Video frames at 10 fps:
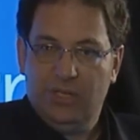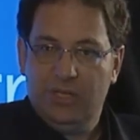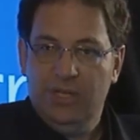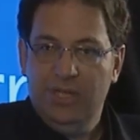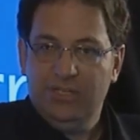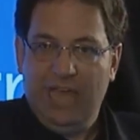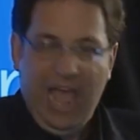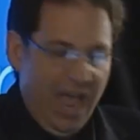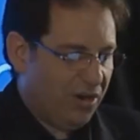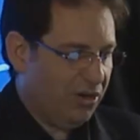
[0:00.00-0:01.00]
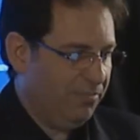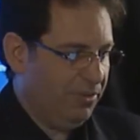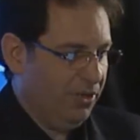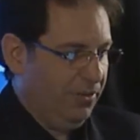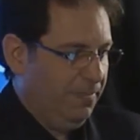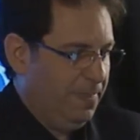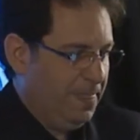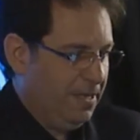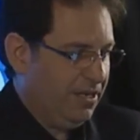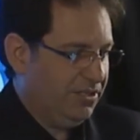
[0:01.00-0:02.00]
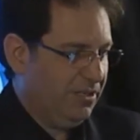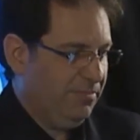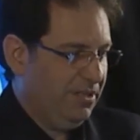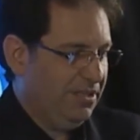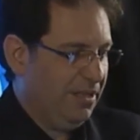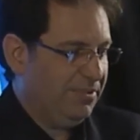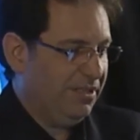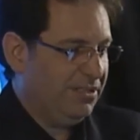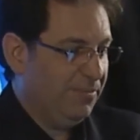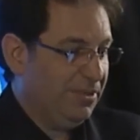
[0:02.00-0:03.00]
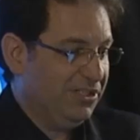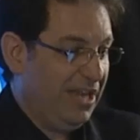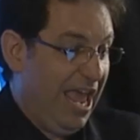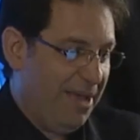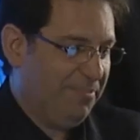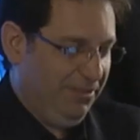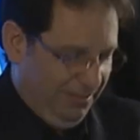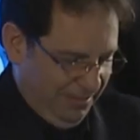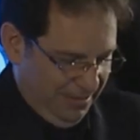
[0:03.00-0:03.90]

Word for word: the to the hacker computer, because mm-hmm. some th something's going to happen.